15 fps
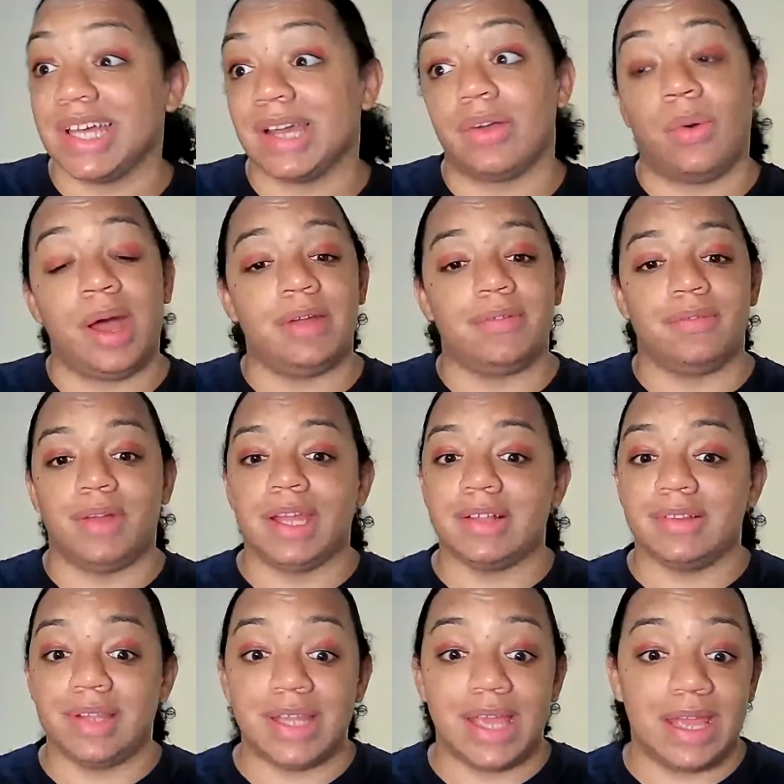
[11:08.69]
that quite
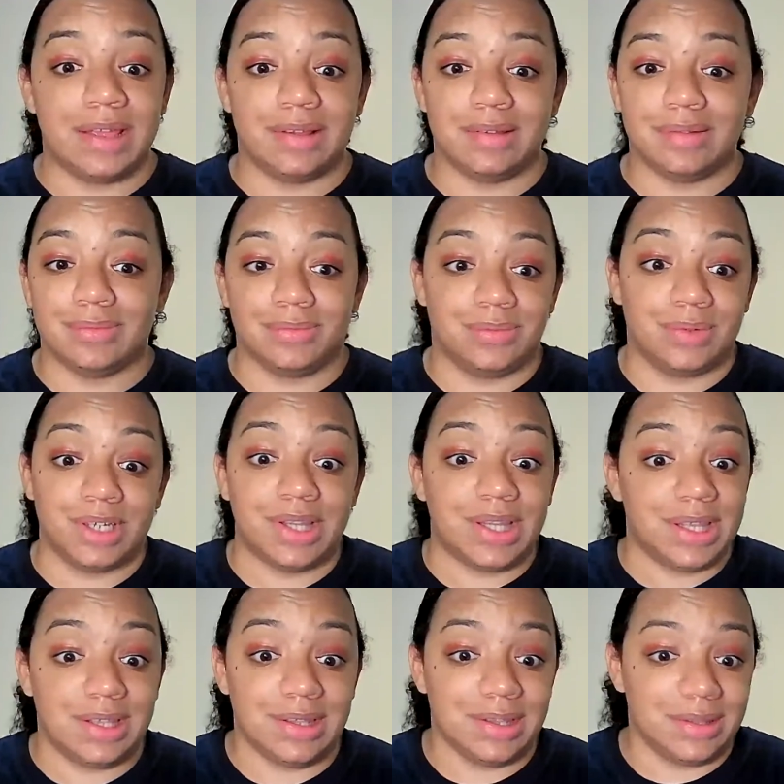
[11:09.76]
frankly ain't
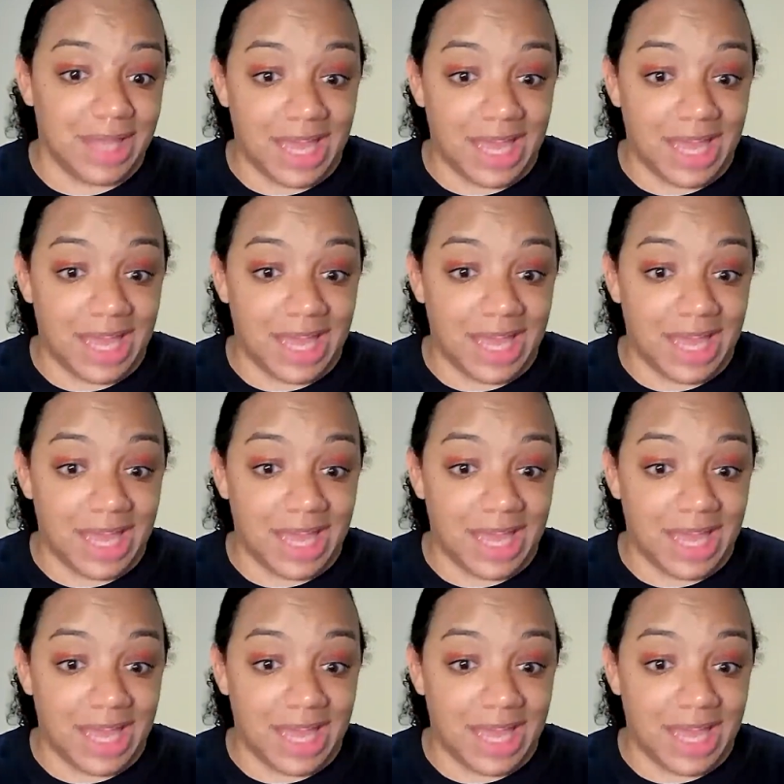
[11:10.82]
really